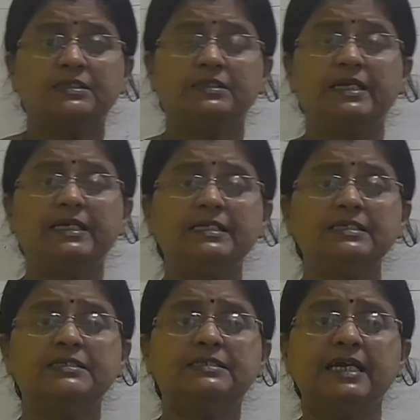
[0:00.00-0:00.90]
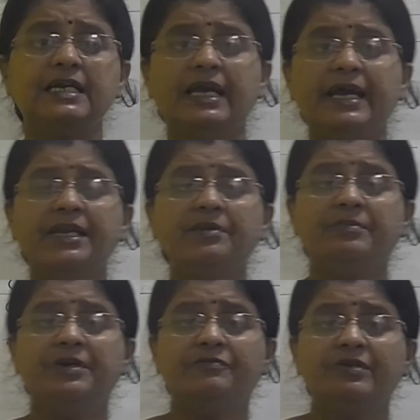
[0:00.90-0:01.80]
there is a Z line
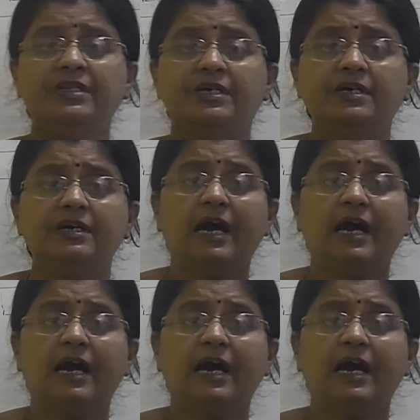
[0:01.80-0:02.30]
between the